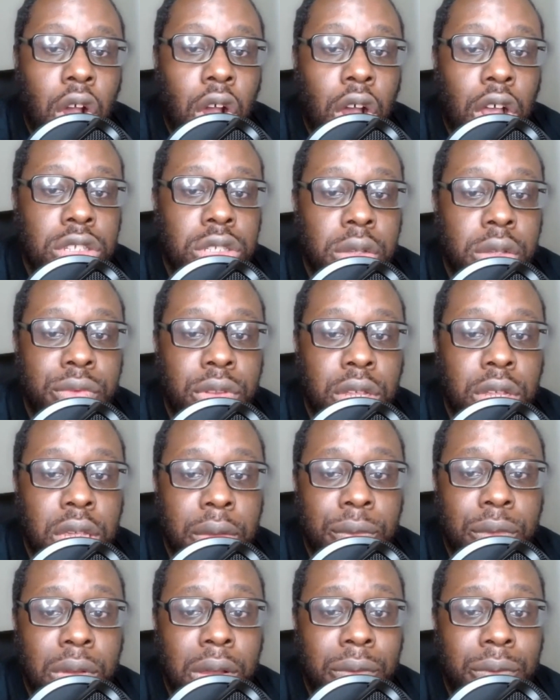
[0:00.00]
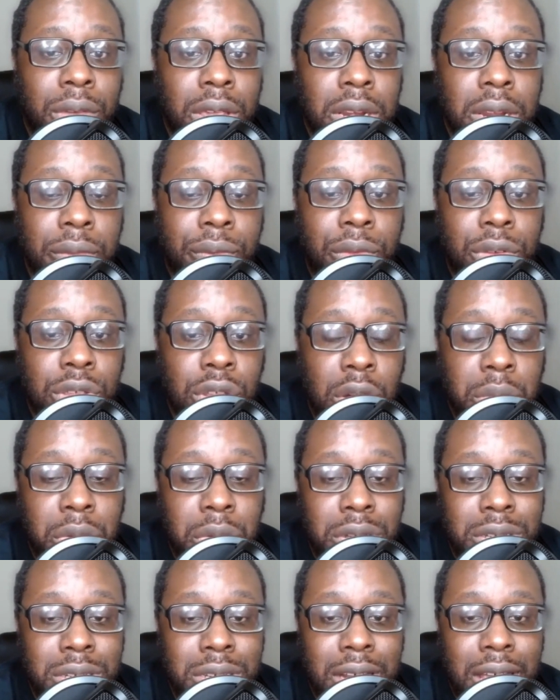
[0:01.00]
Also, if you're looking for a vendor for your
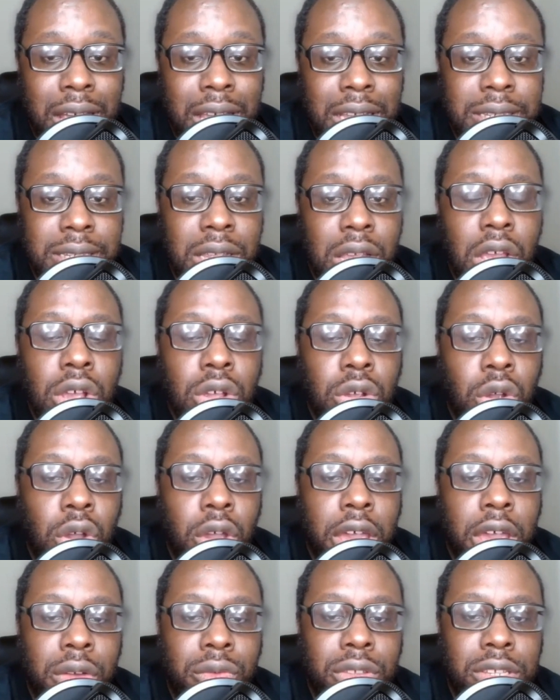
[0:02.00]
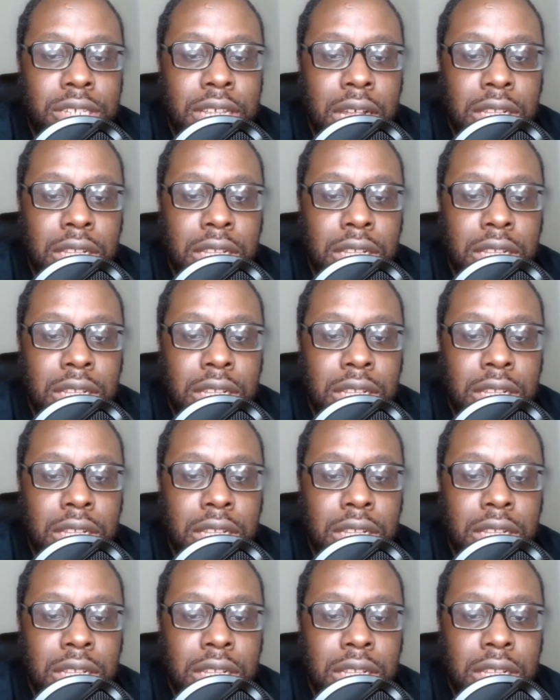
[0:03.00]
merchandise, go ahead and